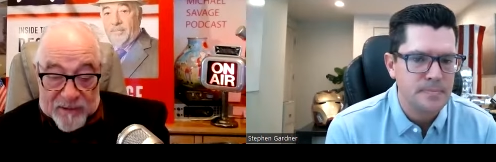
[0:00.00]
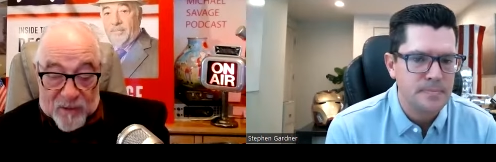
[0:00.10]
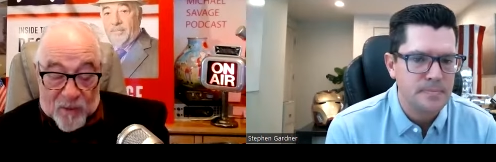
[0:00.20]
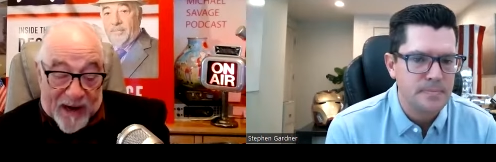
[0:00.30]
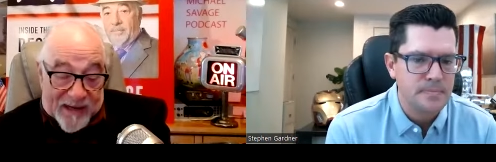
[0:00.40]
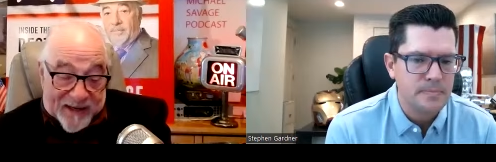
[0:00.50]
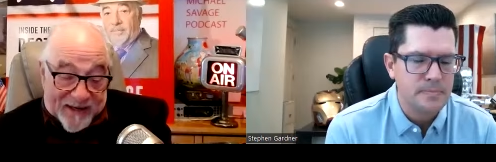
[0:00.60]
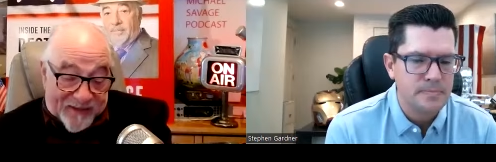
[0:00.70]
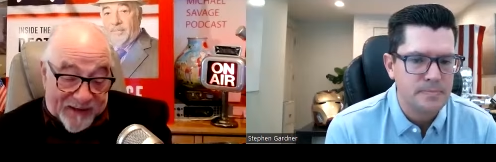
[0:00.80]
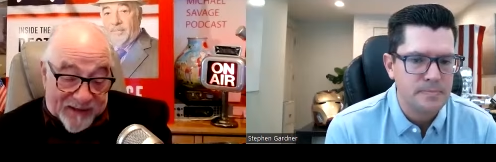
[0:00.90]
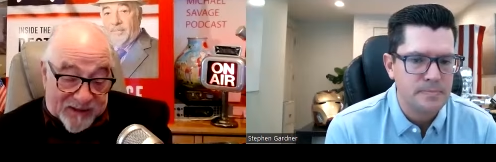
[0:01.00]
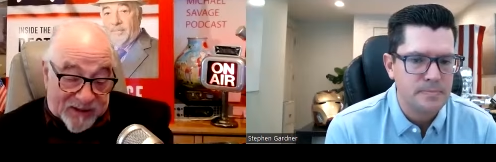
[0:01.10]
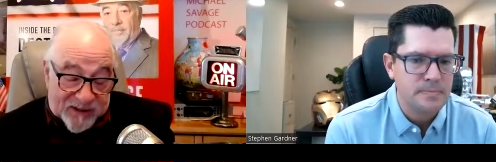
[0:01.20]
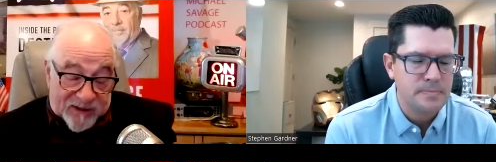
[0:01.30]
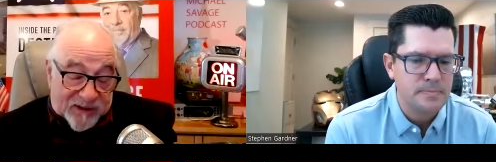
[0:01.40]
Speaker 1: Well, I think
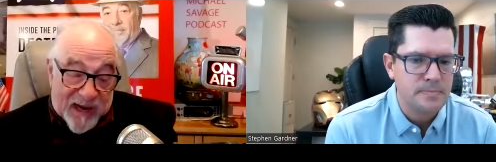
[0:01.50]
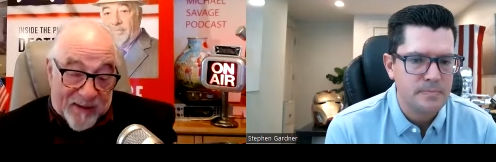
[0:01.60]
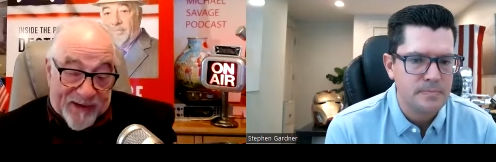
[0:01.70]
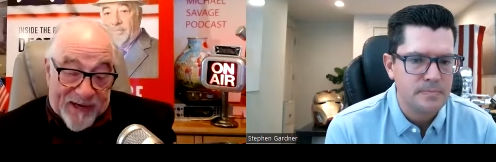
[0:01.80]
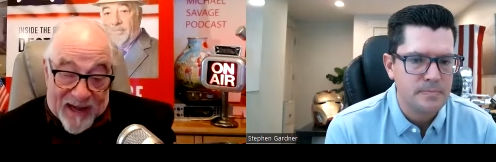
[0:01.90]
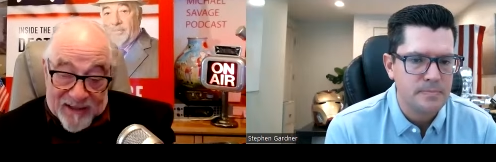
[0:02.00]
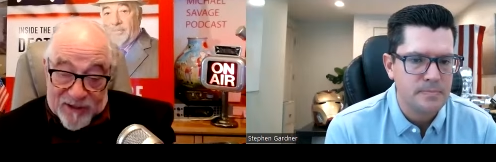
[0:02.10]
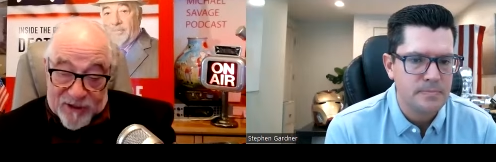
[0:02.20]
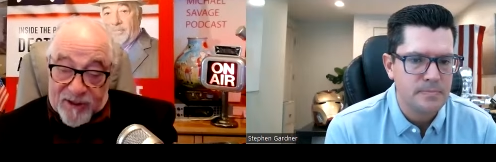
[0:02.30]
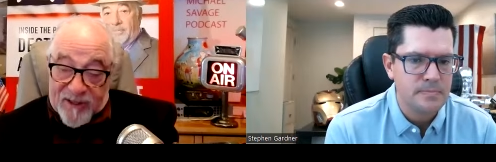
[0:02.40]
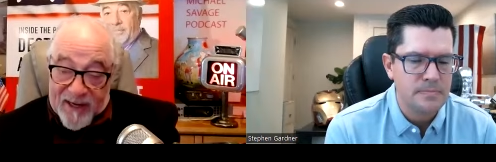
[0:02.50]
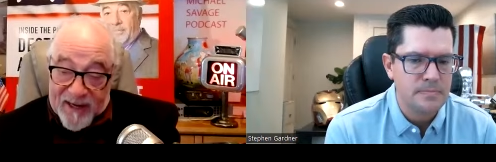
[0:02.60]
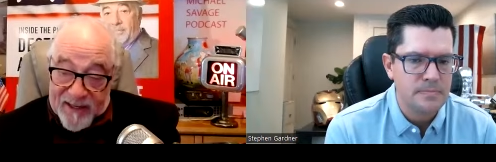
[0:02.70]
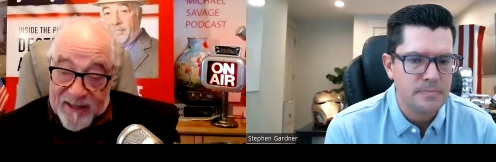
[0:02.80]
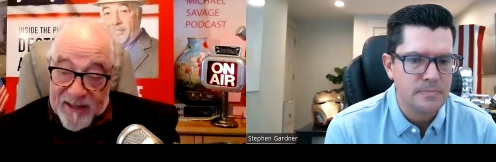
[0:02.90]
it's it's common knowledge
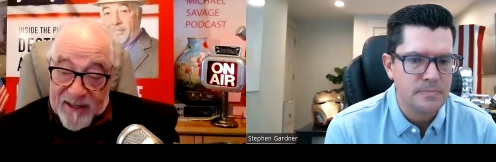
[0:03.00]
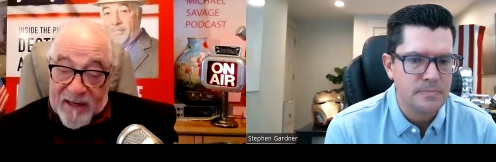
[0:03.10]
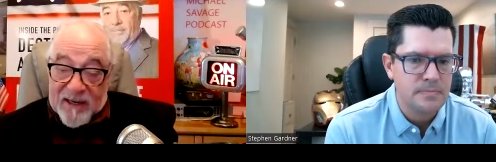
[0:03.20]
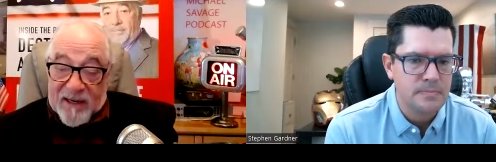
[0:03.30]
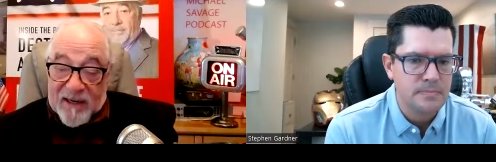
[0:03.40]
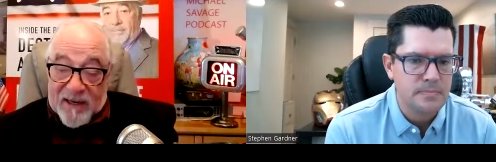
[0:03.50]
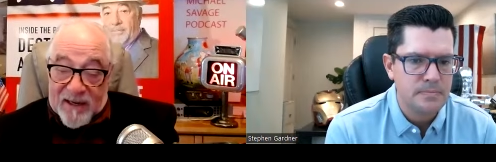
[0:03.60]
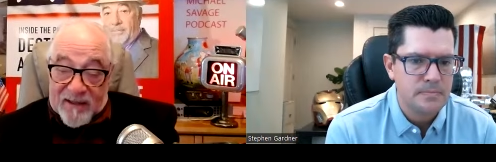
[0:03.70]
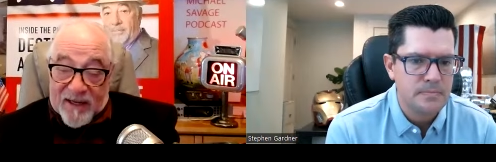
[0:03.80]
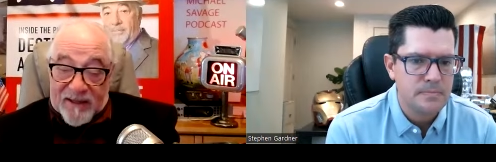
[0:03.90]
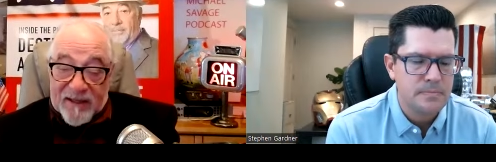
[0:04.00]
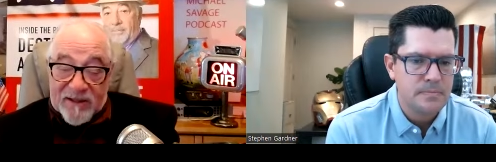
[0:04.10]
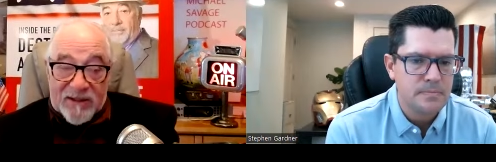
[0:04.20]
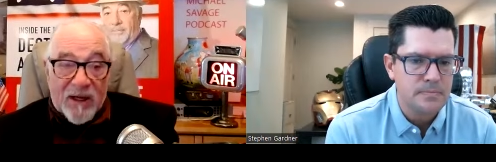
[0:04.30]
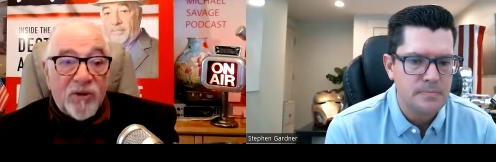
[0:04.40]
today uh, that
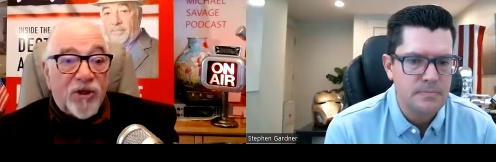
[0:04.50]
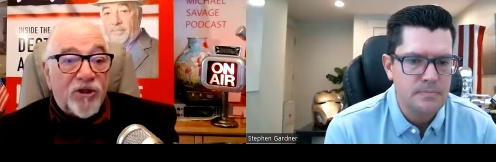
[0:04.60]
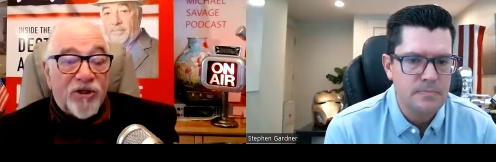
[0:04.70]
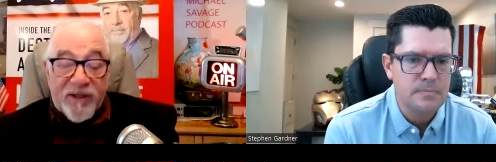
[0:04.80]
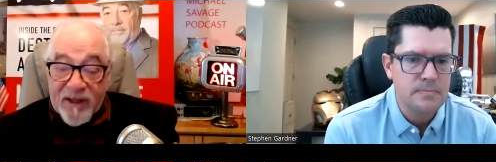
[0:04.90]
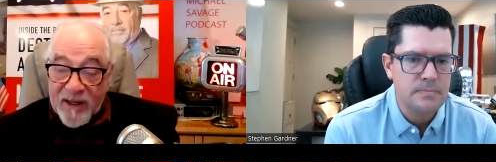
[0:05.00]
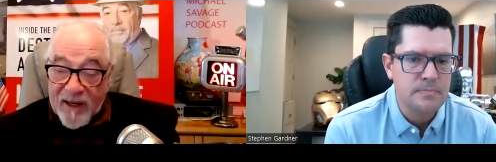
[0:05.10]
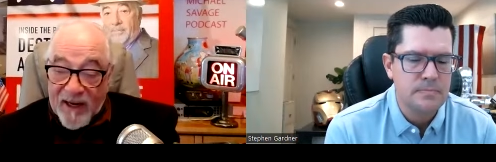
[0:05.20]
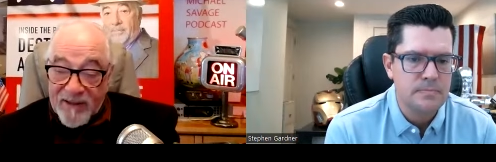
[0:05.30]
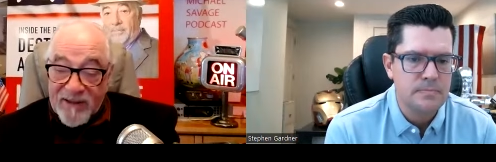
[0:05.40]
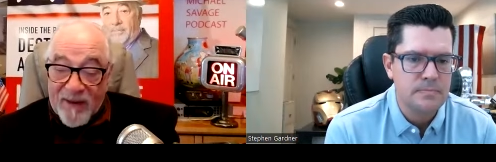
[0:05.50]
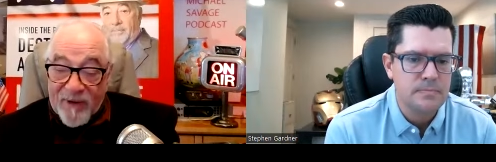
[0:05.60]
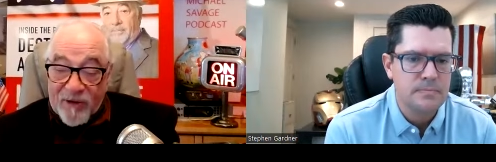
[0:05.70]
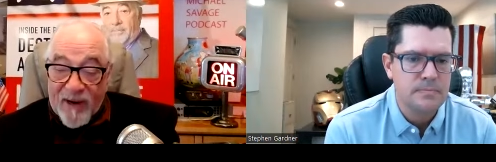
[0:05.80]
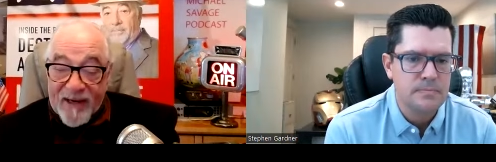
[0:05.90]
there's no such thing as
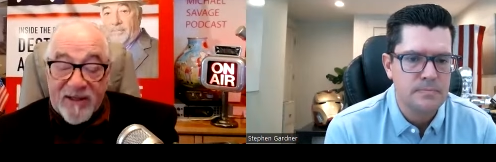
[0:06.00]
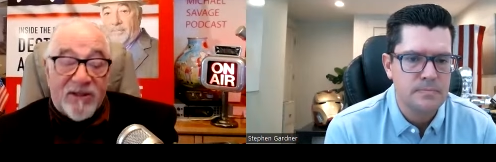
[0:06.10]
democratic